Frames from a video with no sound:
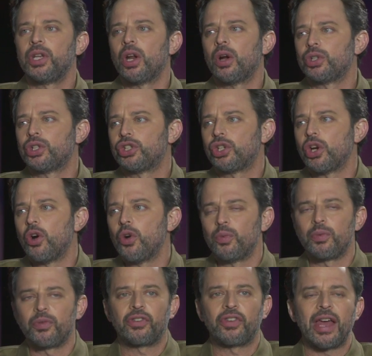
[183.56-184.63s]
show
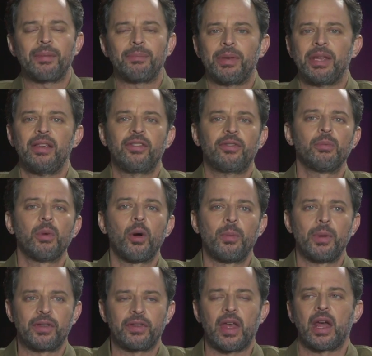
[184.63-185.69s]
set piece
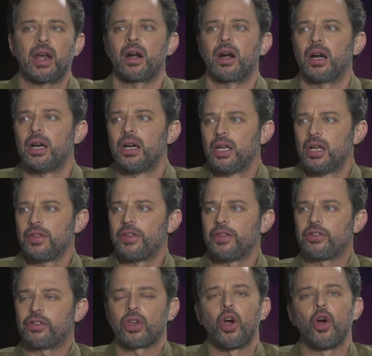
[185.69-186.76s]
moments that are the
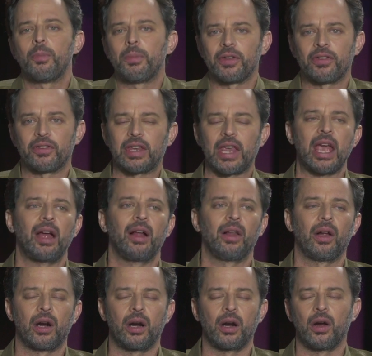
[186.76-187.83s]
scope and scale
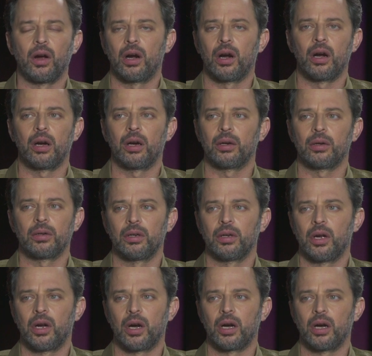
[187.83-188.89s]

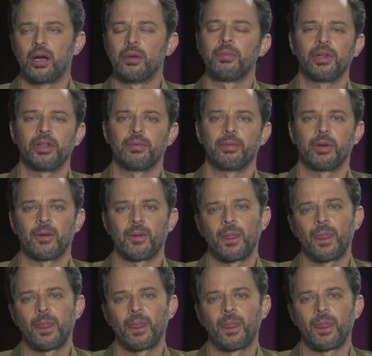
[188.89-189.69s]
are unbelievable.